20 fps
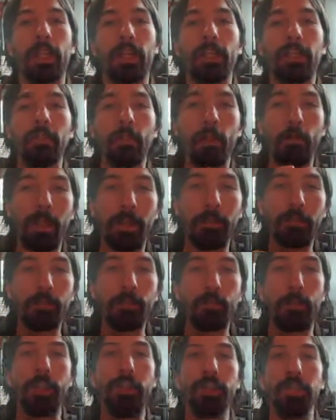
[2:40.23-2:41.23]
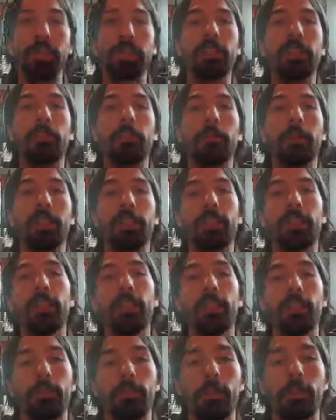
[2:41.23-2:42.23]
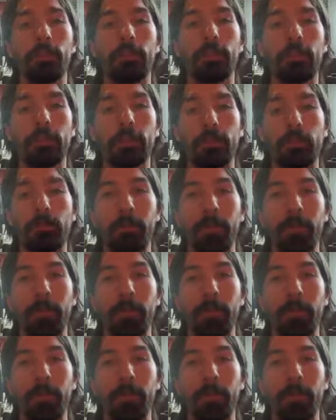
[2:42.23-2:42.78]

and now we have stretched it a bit so that uh,